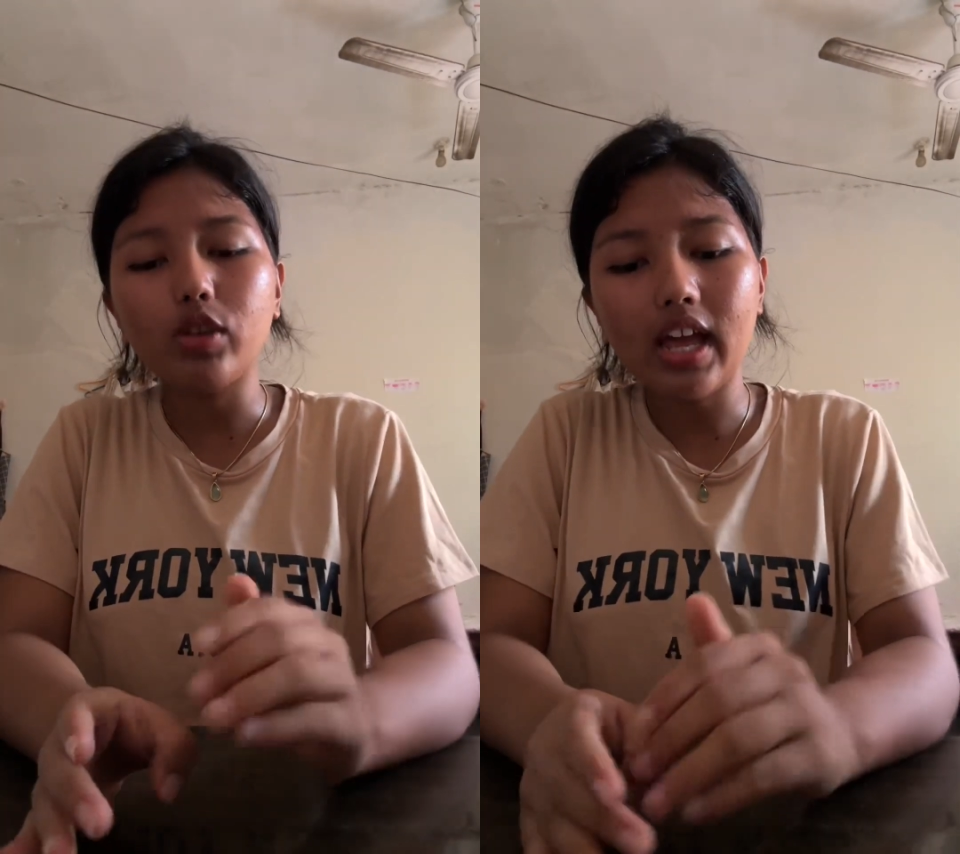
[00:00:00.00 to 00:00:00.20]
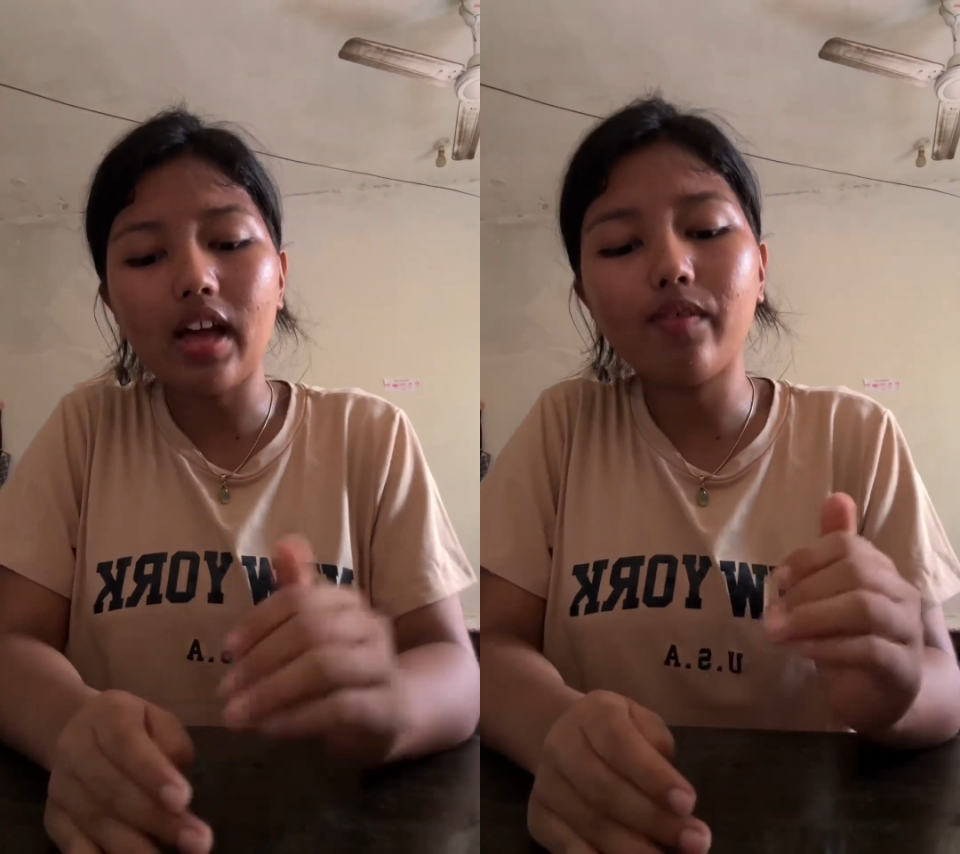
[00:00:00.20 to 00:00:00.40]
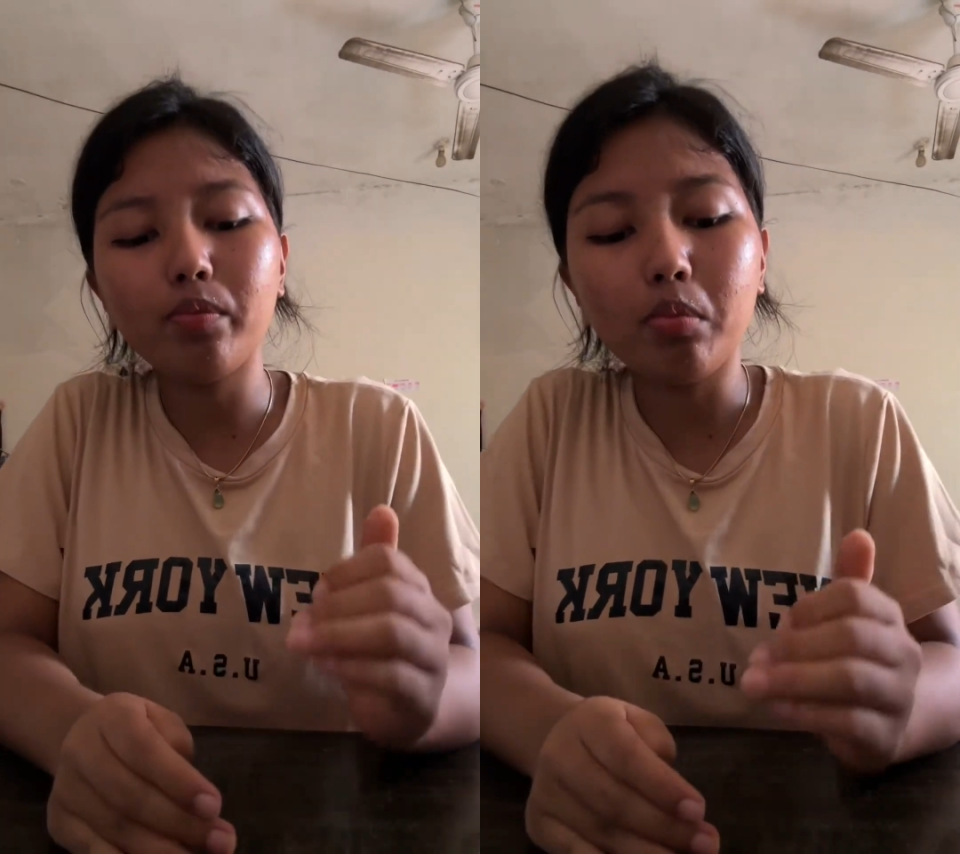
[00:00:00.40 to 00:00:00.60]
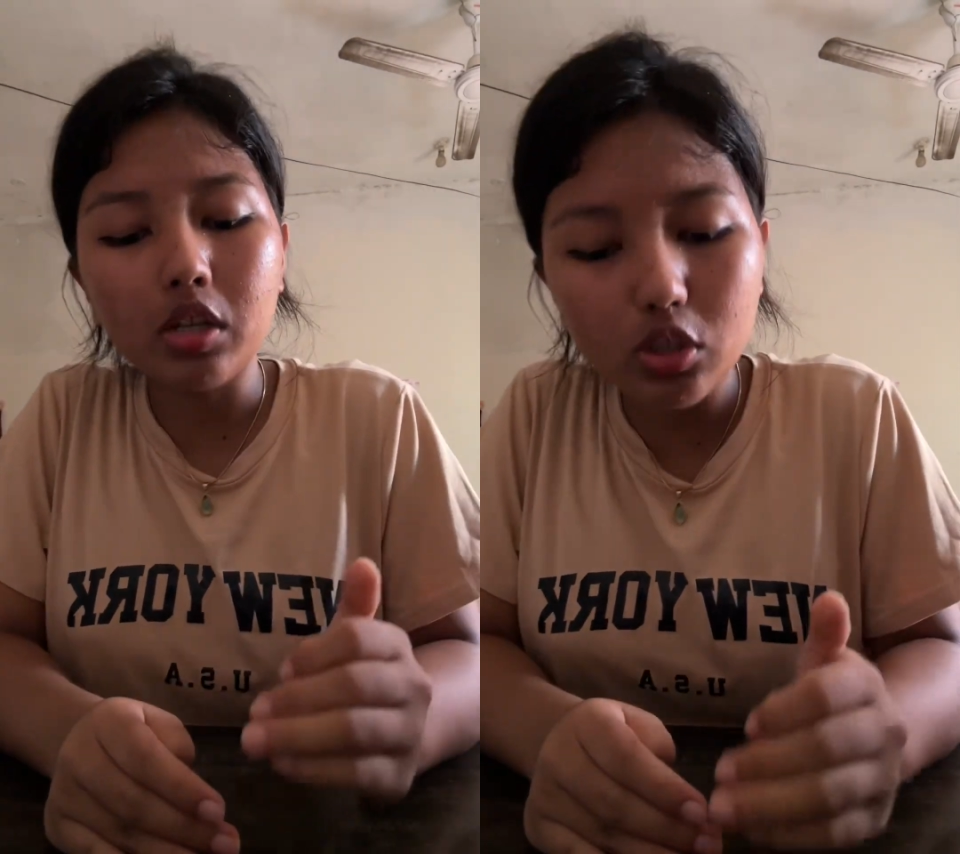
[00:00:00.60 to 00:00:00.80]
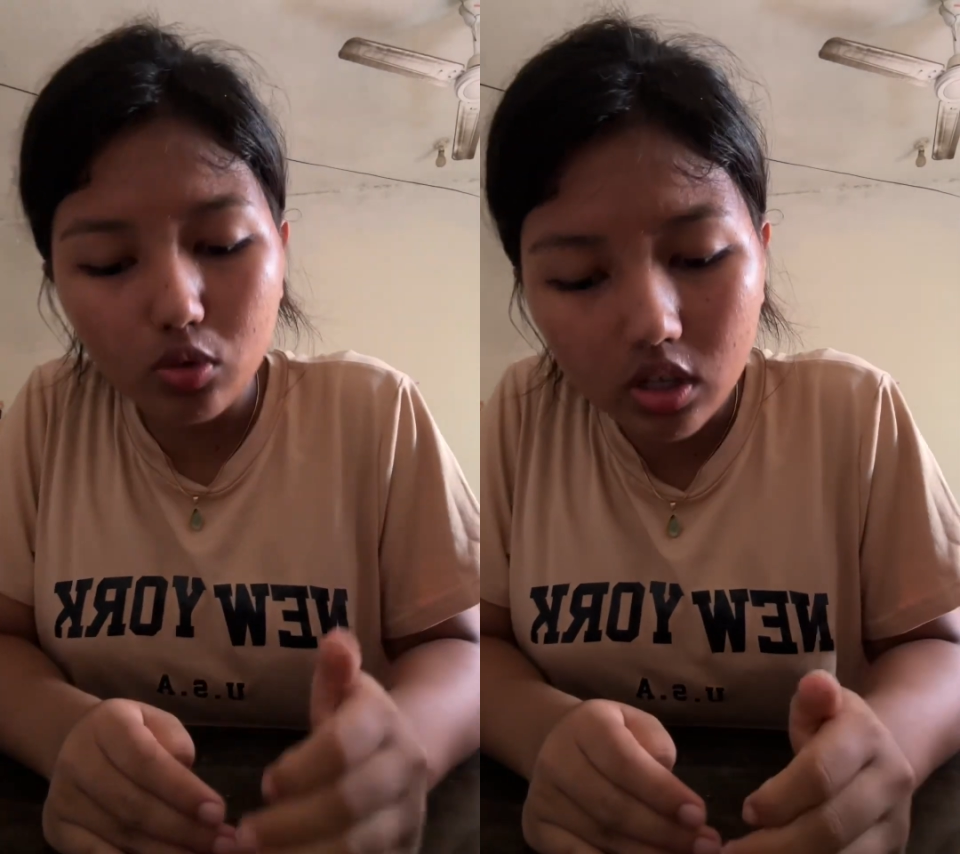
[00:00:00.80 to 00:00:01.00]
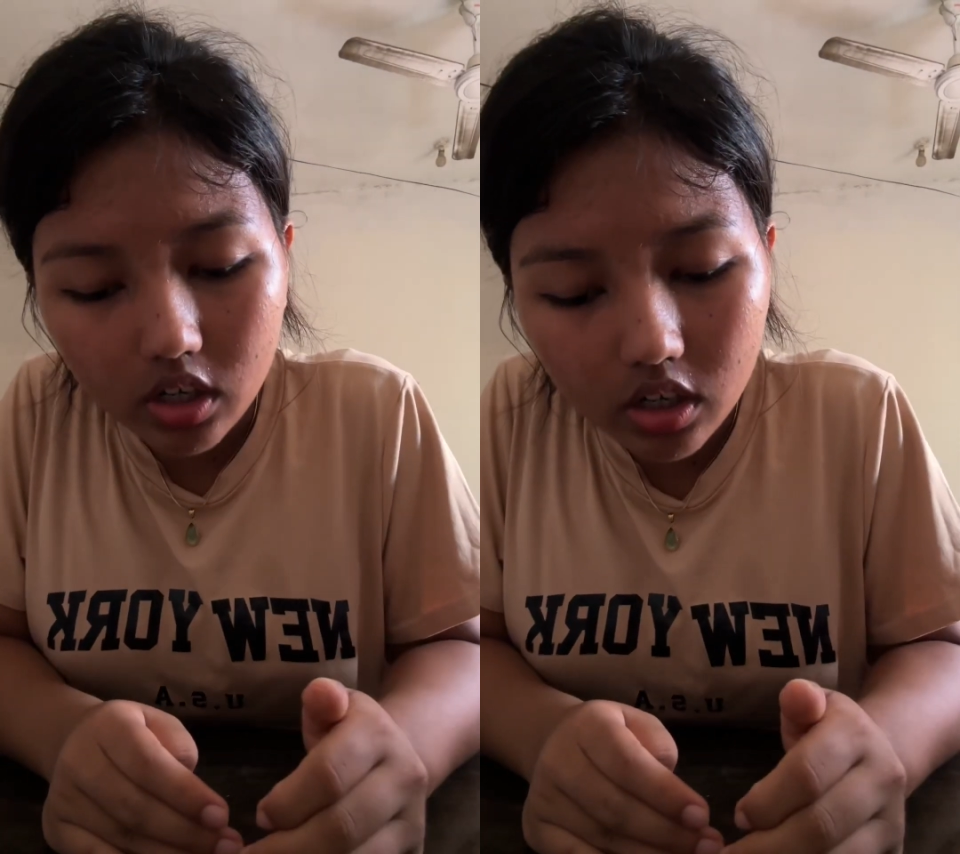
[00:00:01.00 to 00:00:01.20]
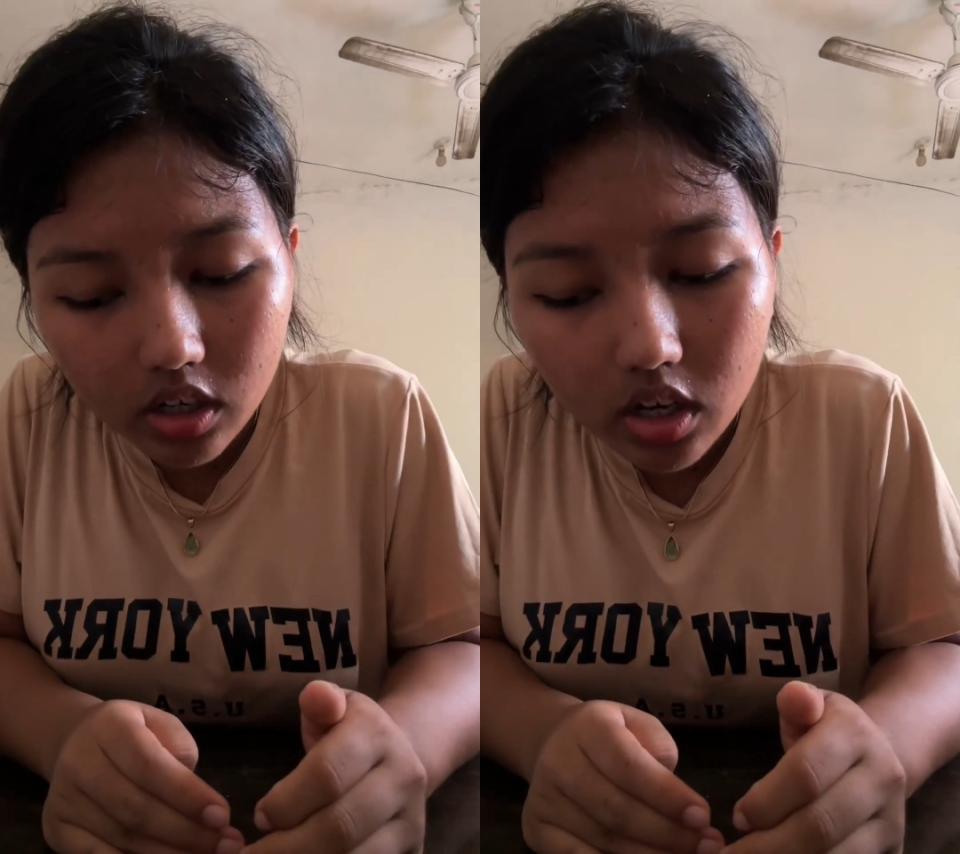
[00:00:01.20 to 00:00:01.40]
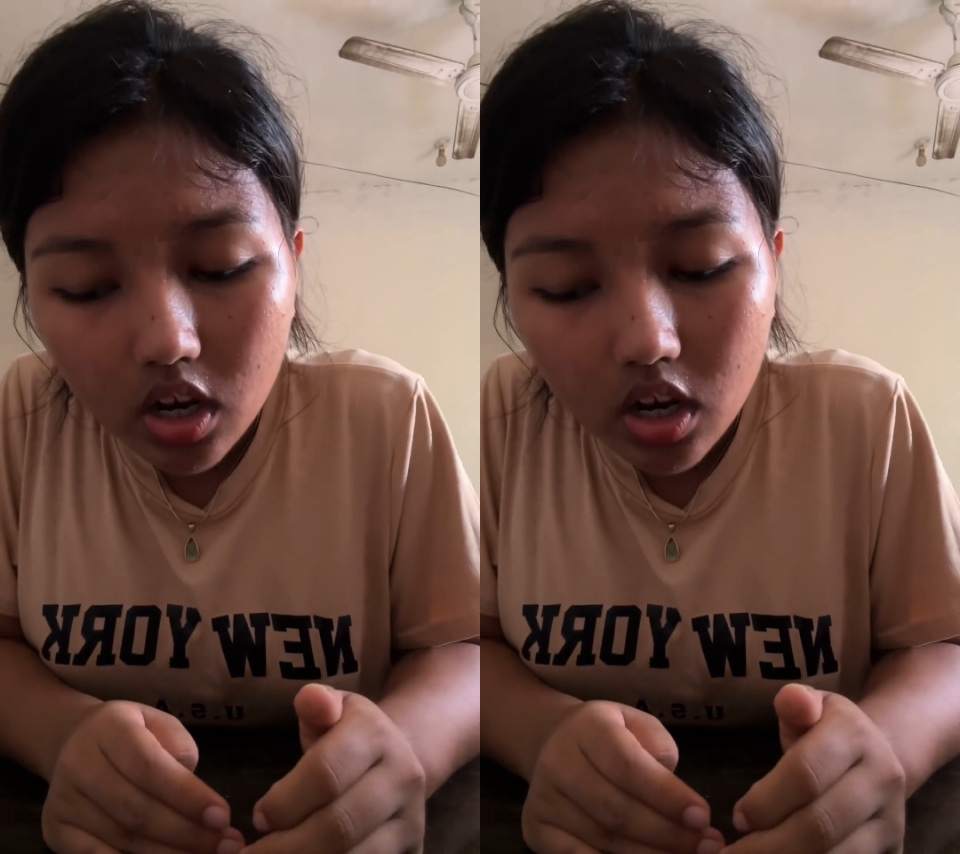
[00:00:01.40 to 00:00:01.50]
have muscular